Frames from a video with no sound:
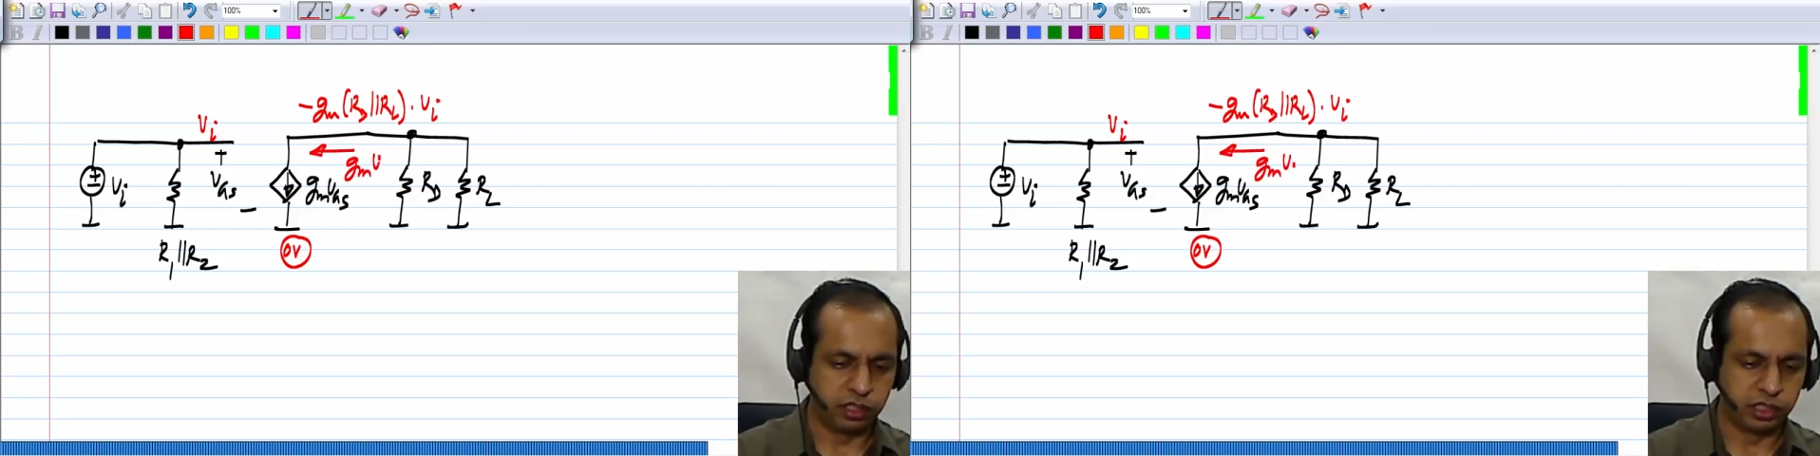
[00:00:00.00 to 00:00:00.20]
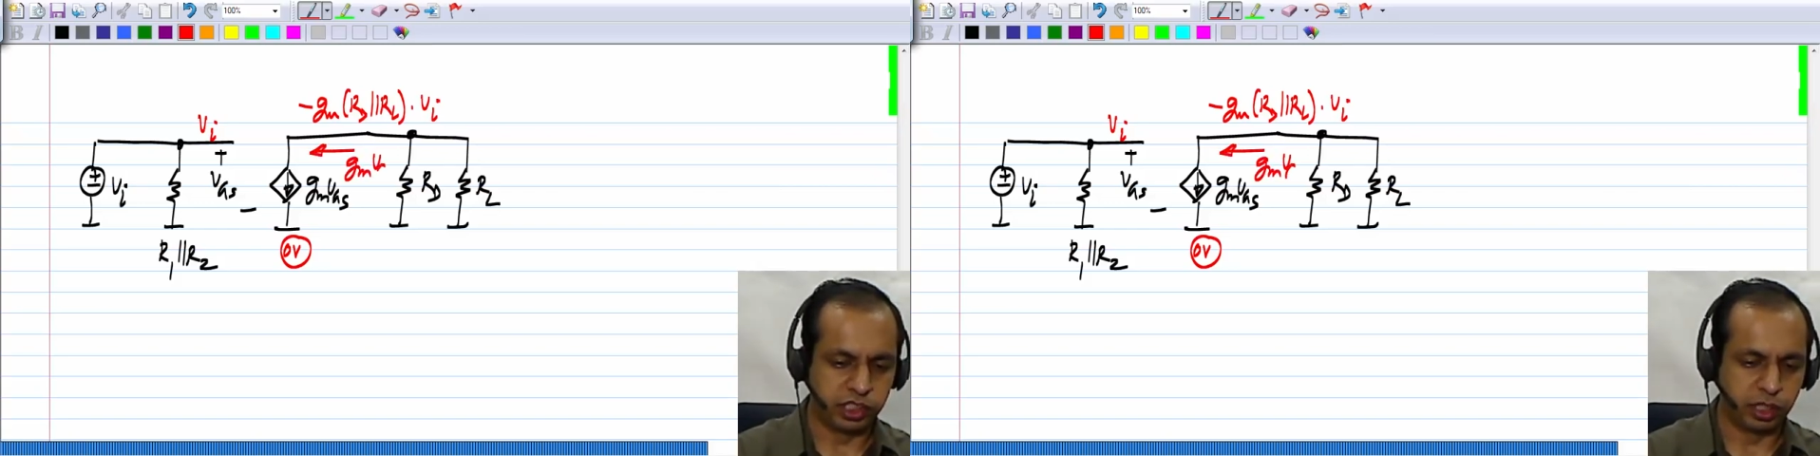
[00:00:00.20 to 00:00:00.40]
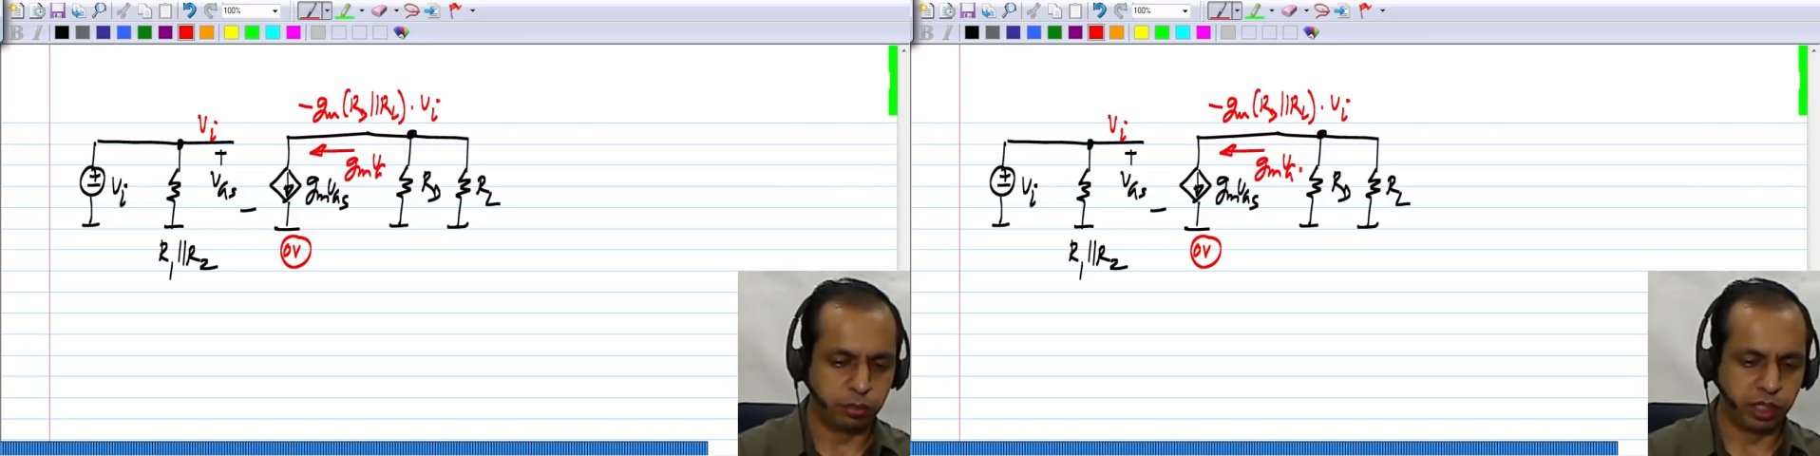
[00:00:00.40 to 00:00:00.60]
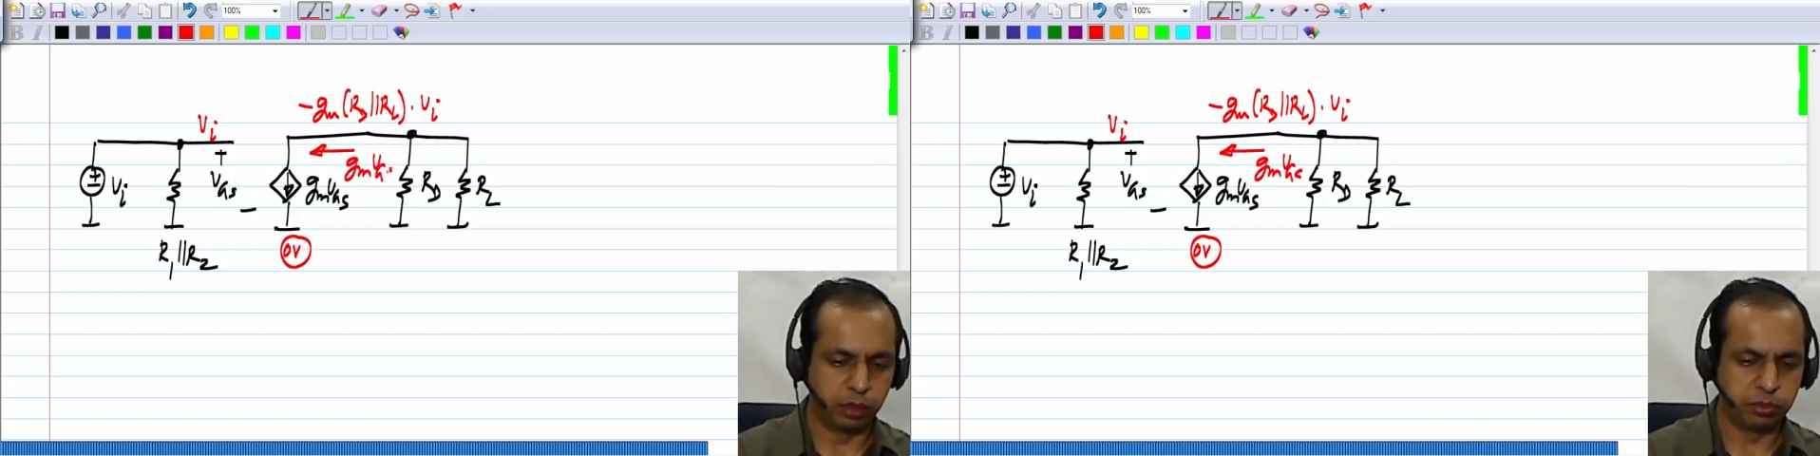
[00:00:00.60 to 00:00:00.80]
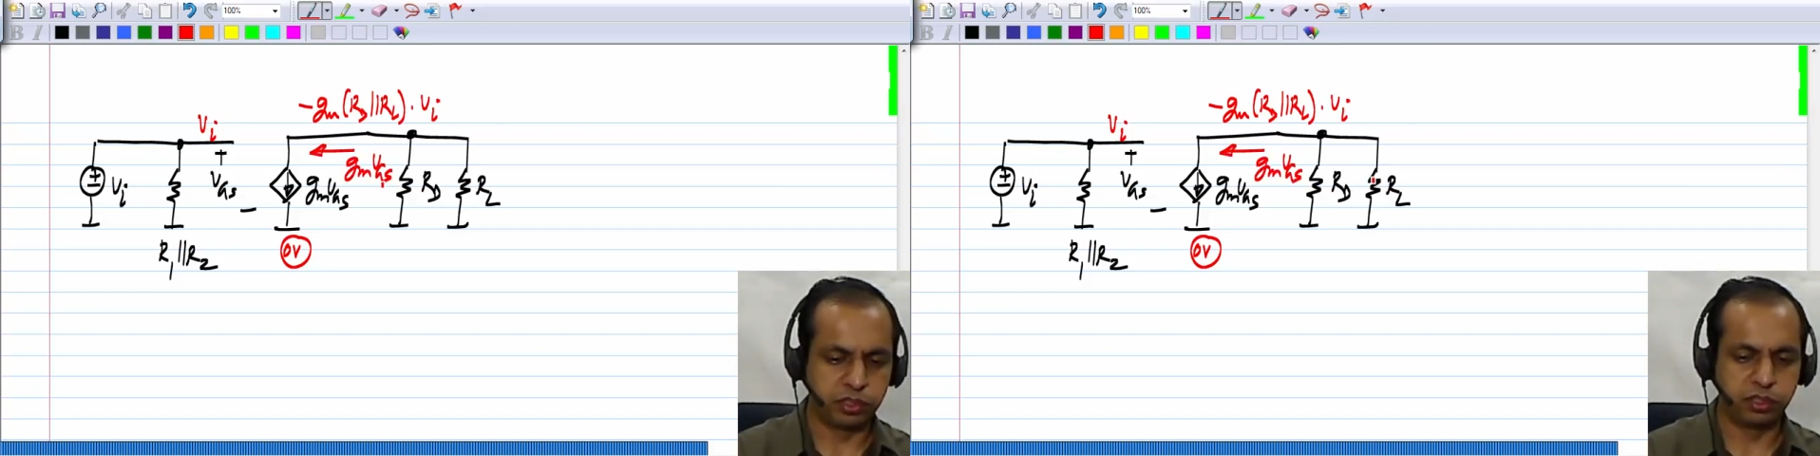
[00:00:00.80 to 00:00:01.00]
Gm
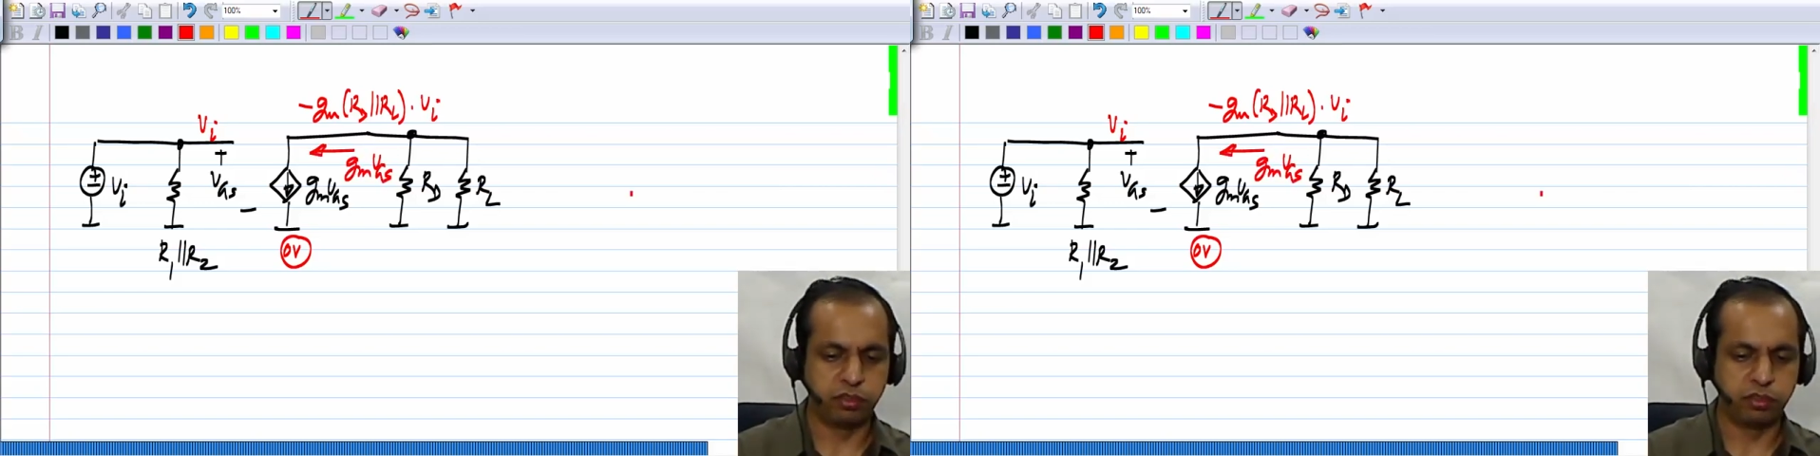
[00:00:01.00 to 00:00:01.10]
times